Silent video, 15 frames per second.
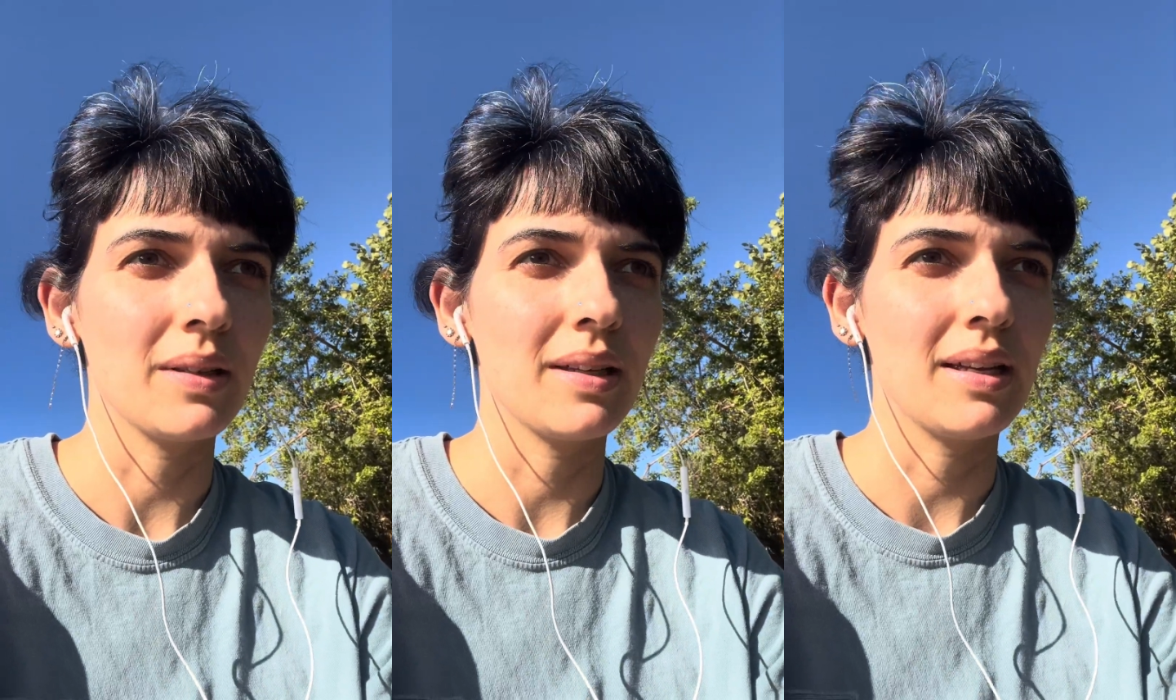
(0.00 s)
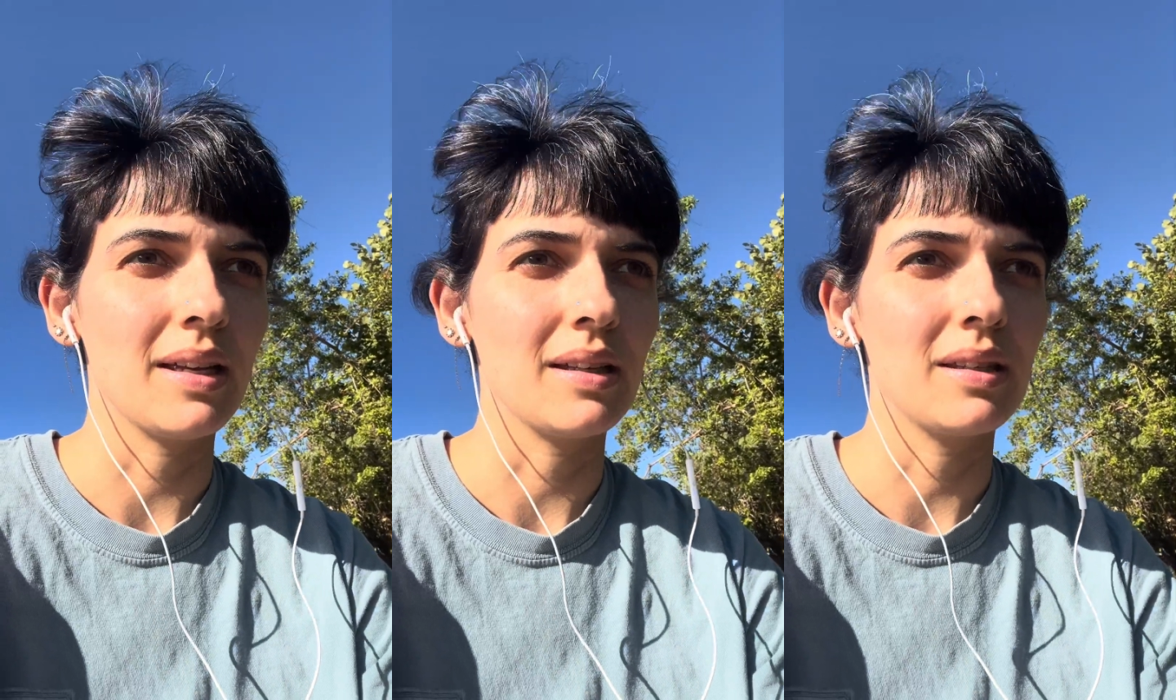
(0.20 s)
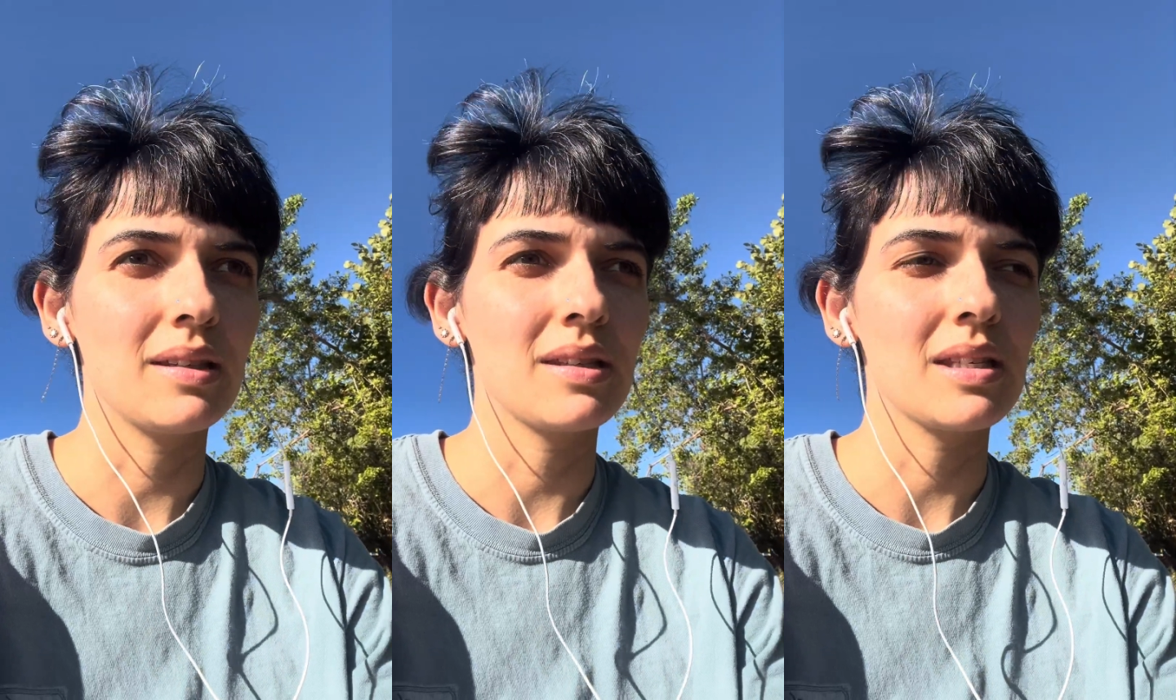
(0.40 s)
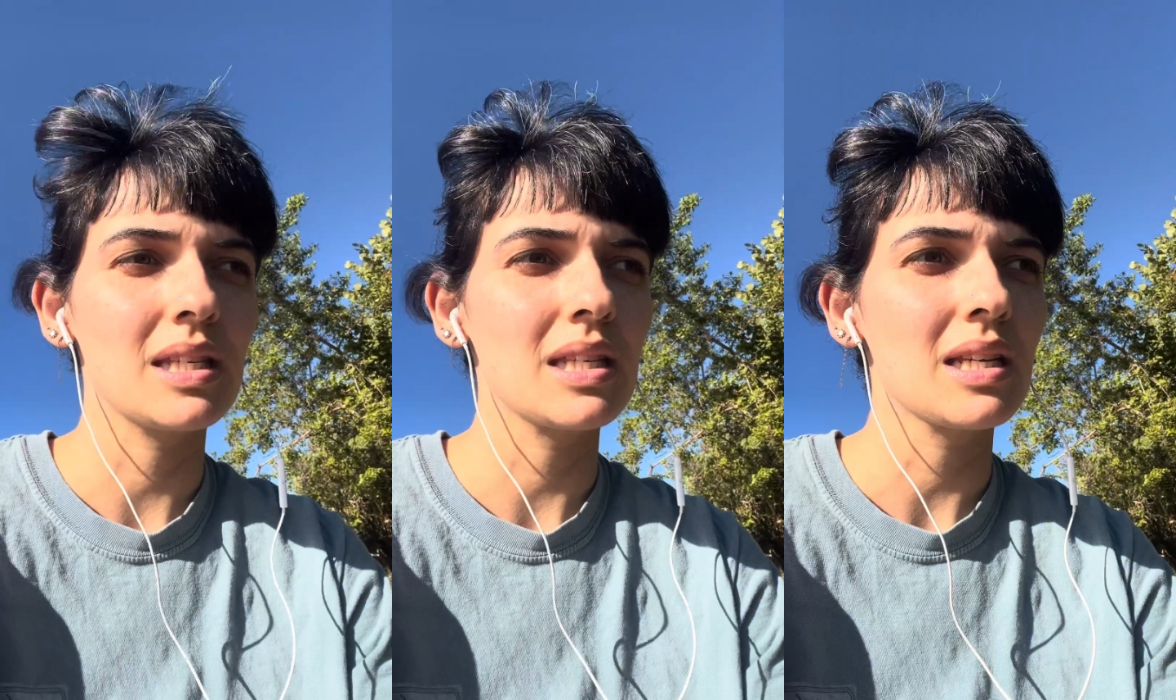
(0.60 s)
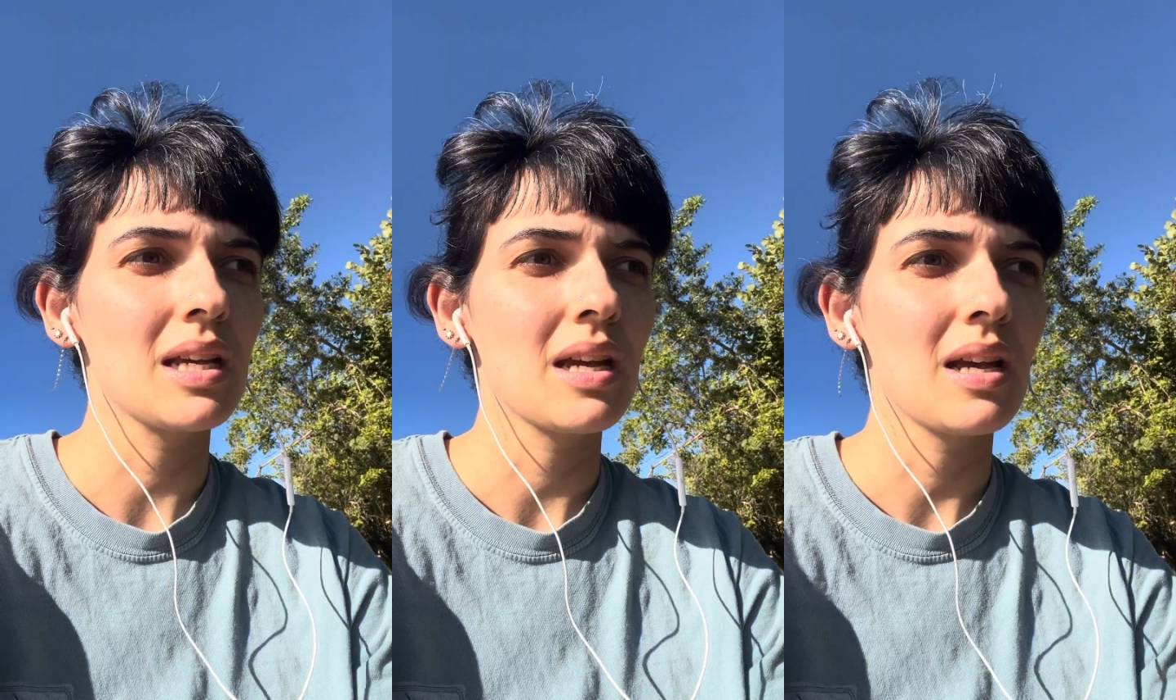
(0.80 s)

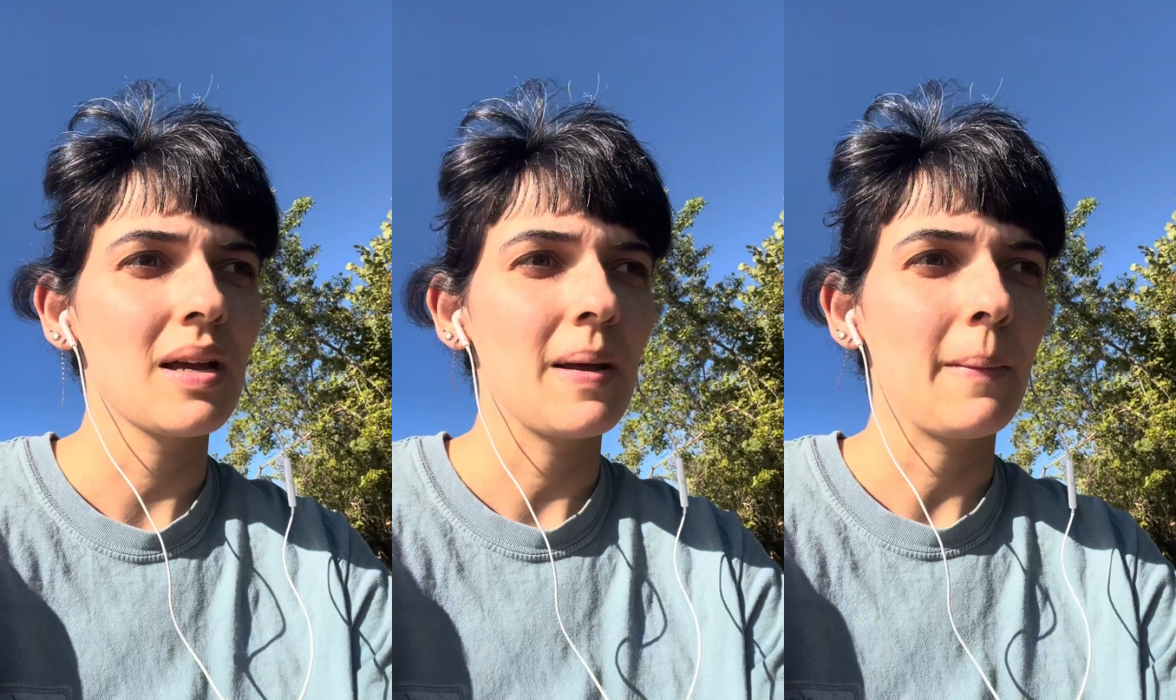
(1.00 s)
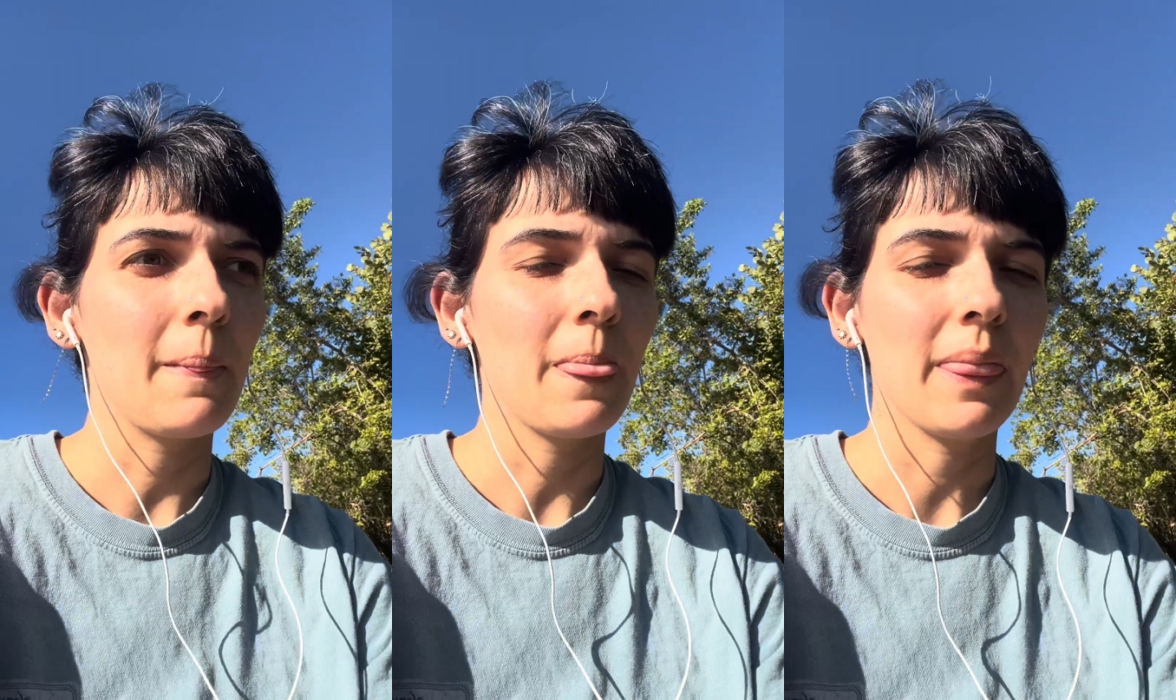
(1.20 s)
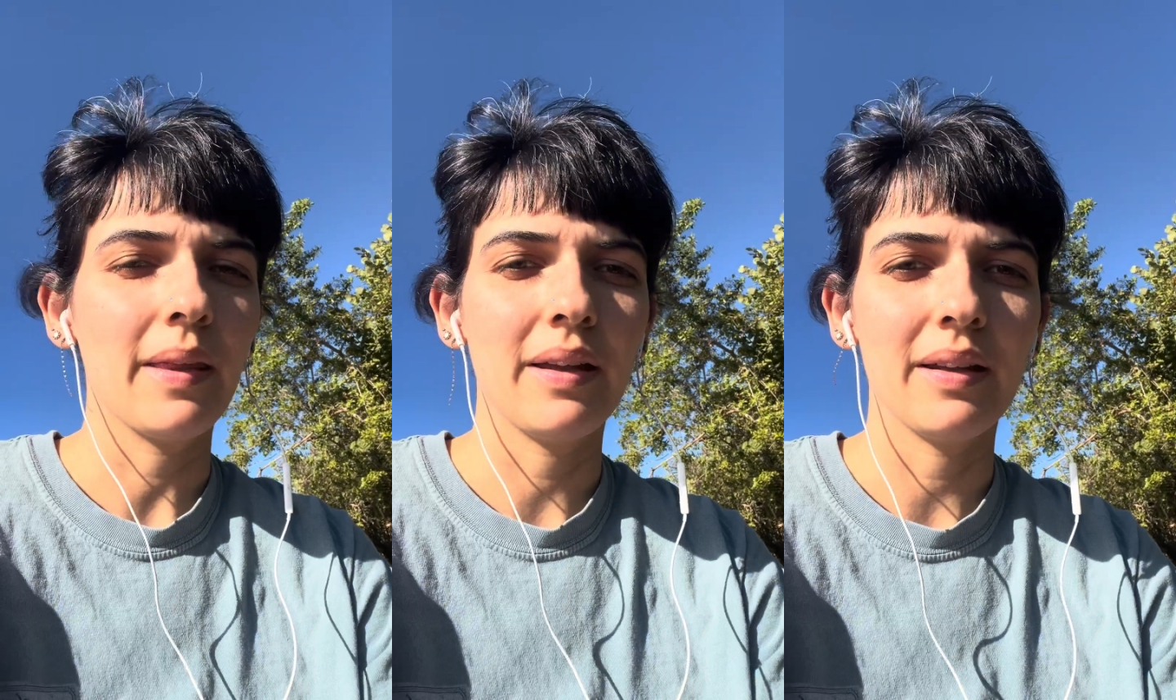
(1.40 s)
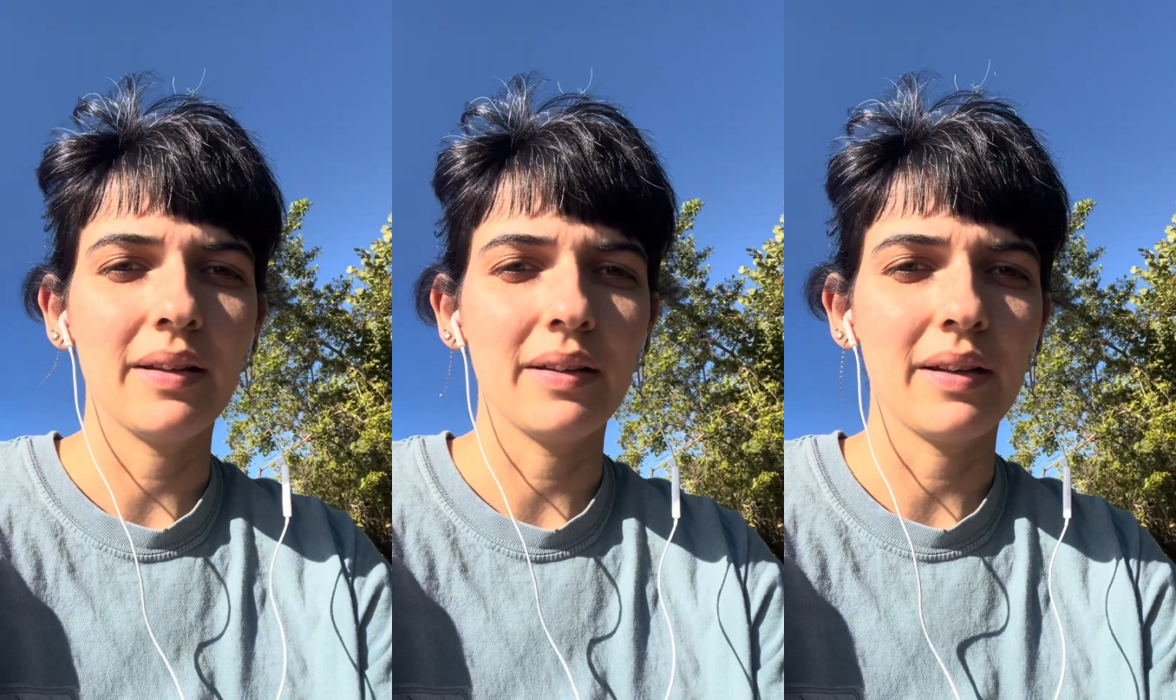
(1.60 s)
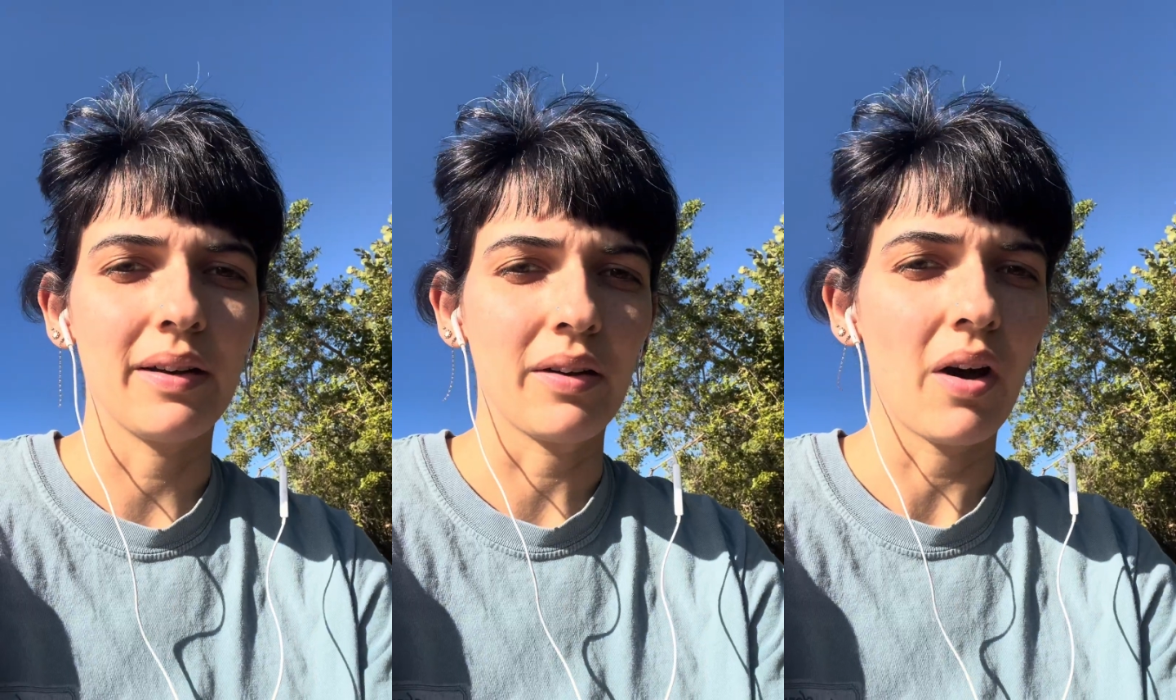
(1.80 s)
It's a